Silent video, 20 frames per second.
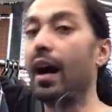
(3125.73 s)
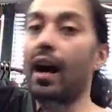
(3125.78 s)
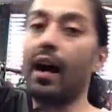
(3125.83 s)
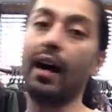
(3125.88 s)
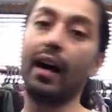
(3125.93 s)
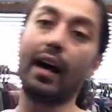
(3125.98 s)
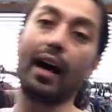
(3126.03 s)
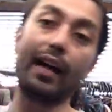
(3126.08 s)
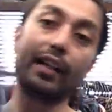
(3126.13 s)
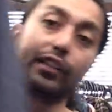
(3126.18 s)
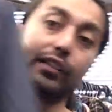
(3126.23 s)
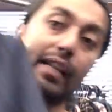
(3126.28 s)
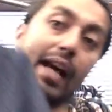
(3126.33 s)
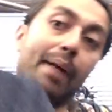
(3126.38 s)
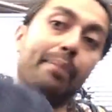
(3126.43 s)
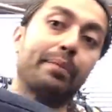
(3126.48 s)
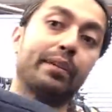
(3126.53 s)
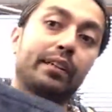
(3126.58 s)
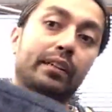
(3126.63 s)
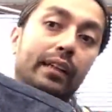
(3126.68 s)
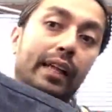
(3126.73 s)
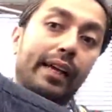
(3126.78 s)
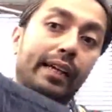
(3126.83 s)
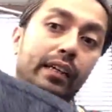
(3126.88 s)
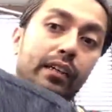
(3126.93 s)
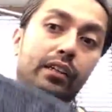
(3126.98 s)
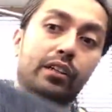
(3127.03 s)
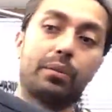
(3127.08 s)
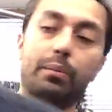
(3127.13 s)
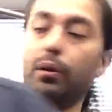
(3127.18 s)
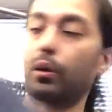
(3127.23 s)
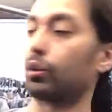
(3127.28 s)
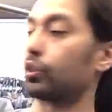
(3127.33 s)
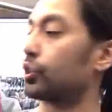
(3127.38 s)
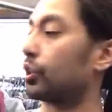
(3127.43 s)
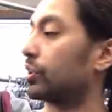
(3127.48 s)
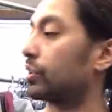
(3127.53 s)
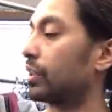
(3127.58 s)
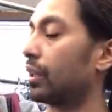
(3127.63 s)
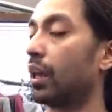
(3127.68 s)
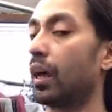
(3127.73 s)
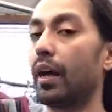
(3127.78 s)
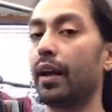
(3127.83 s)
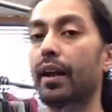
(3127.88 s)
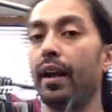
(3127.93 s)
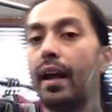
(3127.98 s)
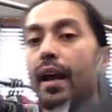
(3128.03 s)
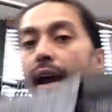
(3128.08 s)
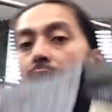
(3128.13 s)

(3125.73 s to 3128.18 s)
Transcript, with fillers: Uh, I just happen to like kimono shirts a lot